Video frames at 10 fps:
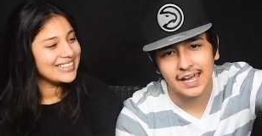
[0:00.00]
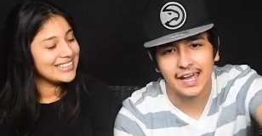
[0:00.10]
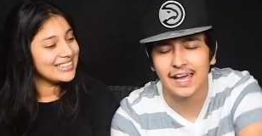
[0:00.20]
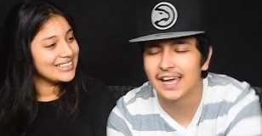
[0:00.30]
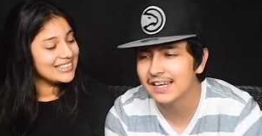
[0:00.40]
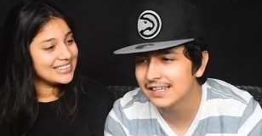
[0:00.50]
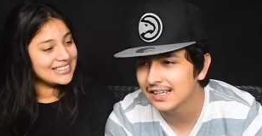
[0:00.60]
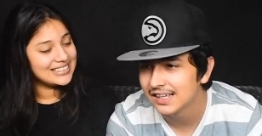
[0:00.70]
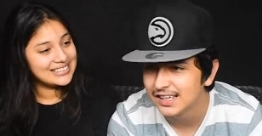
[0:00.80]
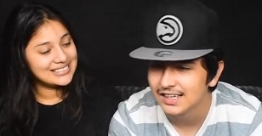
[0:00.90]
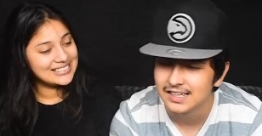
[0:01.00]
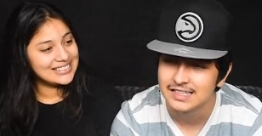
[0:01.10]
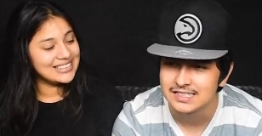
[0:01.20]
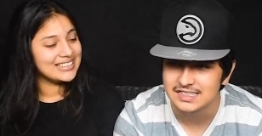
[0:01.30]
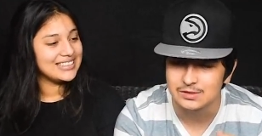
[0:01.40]
Speaker 1: and
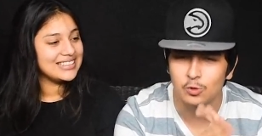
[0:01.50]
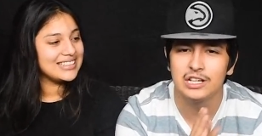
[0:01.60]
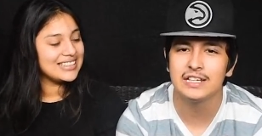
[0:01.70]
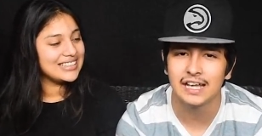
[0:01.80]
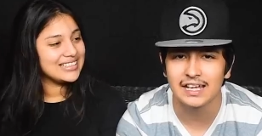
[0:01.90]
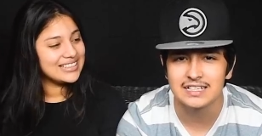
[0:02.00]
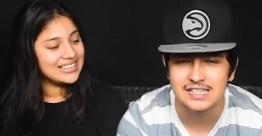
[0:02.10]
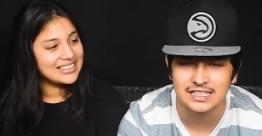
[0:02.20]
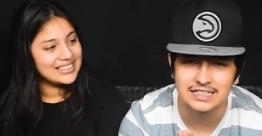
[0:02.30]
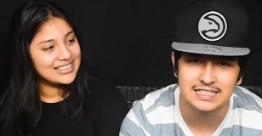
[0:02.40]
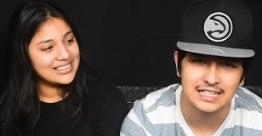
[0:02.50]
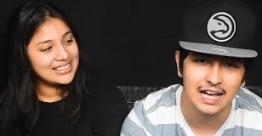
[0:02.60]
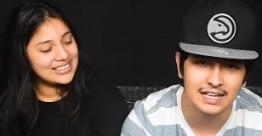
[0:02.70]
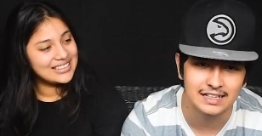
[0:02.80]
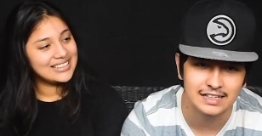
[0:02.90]
one day she
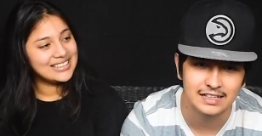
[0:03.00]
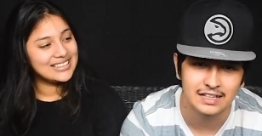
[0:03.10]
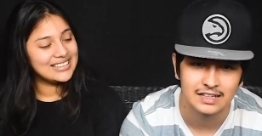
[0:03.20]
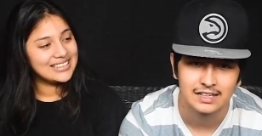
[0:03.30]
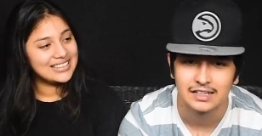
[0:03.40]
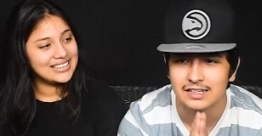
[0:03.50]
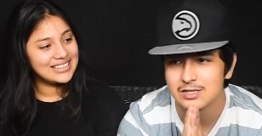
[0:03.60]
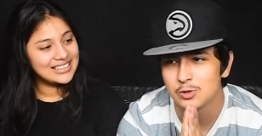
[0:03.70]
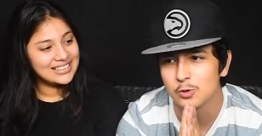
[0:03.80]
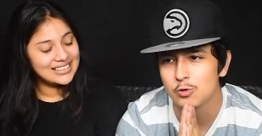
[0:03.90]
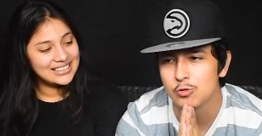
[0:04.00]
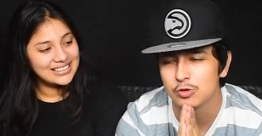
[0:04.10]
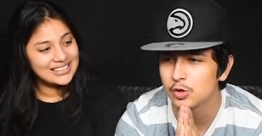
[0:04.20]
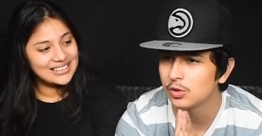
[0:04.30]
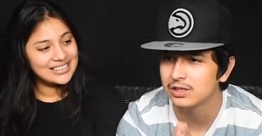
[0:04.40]
decided to
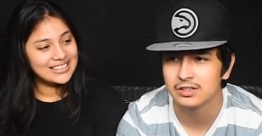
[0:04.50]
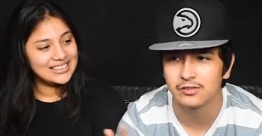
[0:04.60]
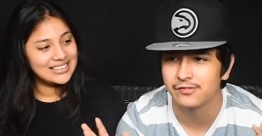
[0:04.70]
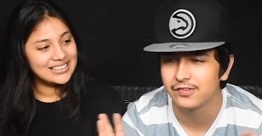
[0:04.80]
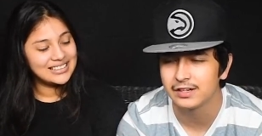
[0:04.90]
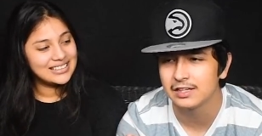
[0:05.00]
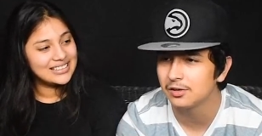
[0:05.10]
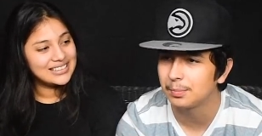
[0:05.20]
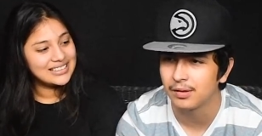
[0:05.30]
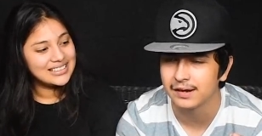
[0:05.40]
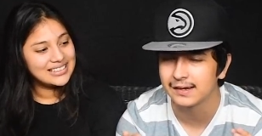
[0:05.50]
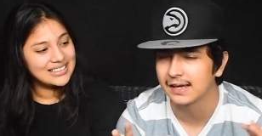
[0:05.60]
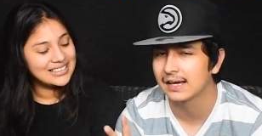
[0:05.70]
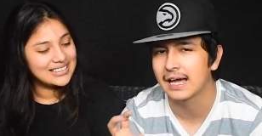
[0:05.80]
do a little funny little prank and